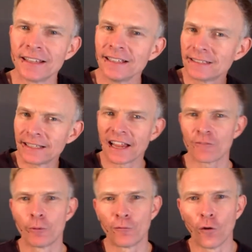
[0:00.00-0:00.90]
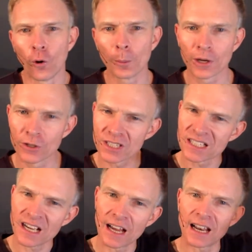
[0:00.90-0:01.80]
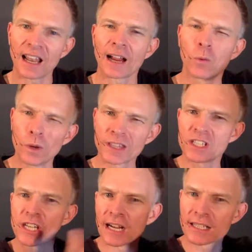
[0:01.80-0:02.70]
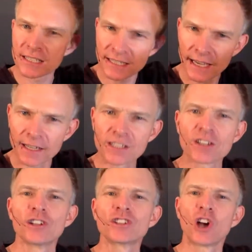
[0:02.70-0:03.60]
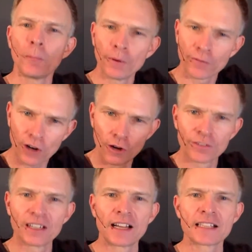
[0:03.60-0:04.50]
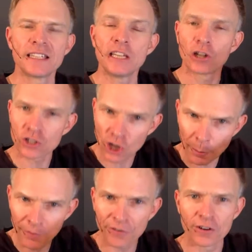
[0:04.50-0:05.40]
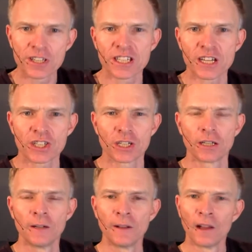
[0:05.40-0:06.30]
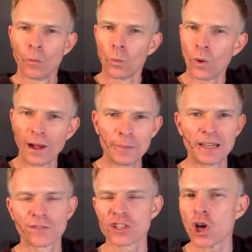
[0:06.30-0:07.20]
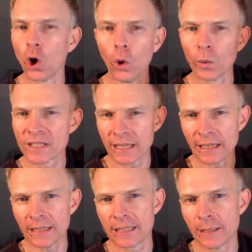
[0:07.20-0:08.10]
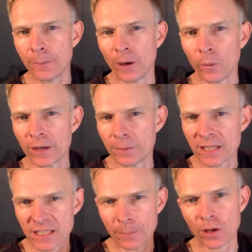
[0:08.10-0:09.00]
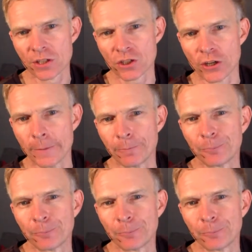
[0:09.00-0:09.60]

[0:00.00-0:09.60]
that he didn't have before, because it's kind of like with junk status on top of COVID-19, on top of a recession. Yeah. I mean, if this hole was any deeper, we'd be a suppository.